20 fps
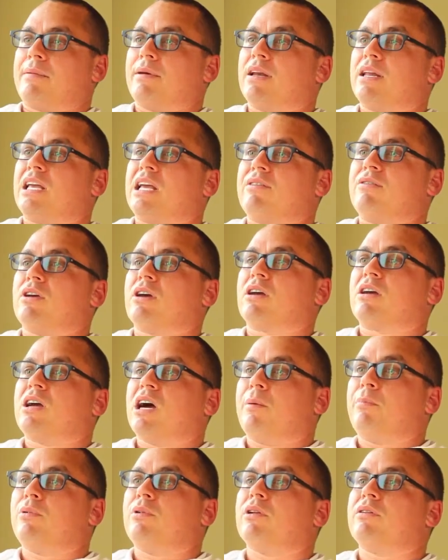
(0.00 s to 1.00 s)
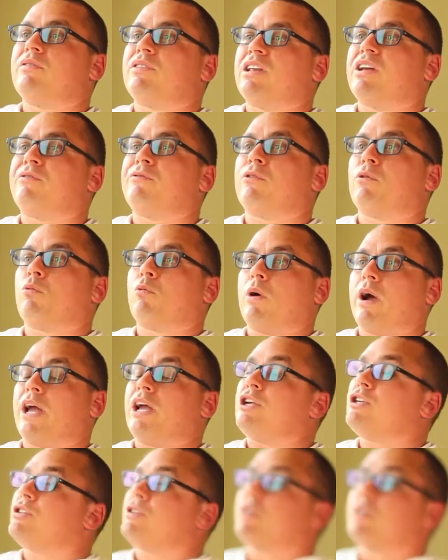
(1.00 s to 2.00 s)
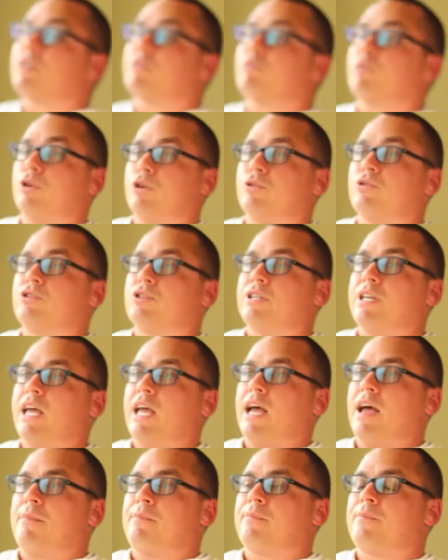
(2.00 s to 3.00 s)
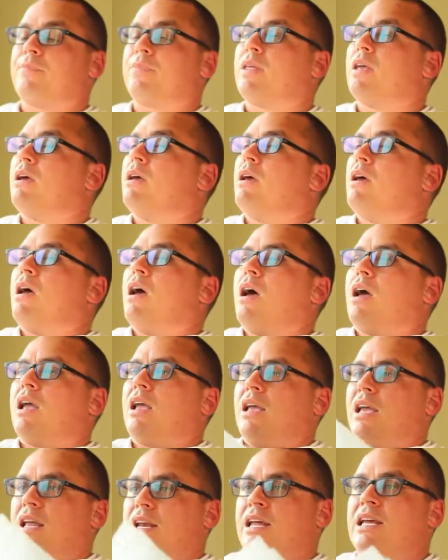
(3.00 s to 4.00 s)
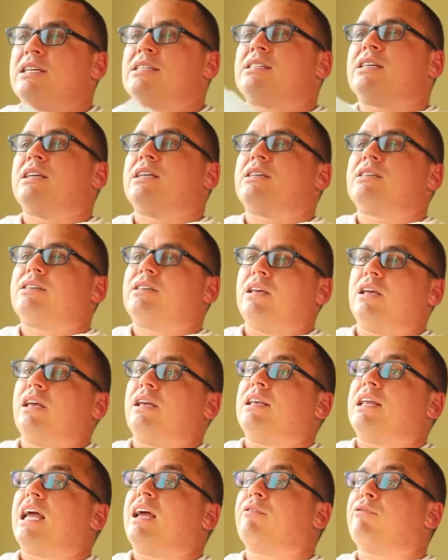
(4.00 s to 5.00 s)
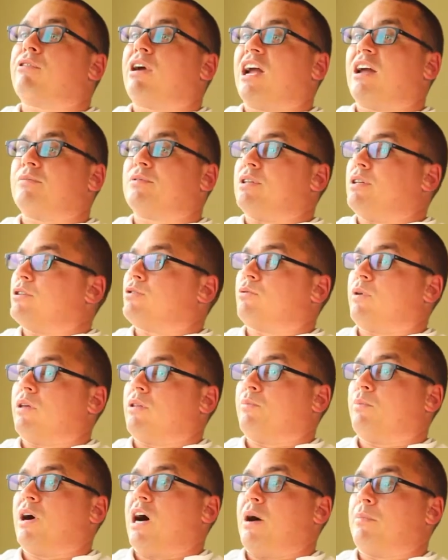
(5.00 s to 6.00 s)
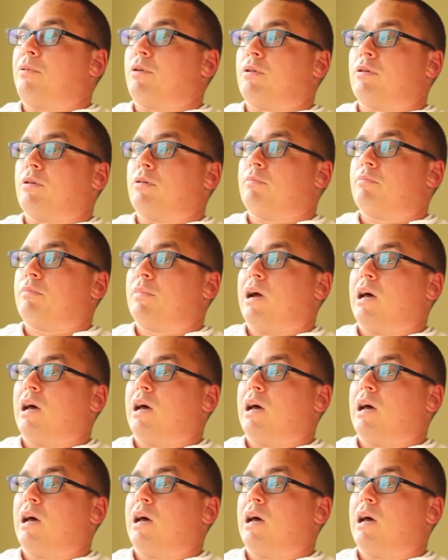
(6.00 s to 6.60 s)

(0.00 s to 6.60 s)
I'm going to give you a couple of different ways you can reduce debt. In East Tennessee, Dave Ramsey is rather popular.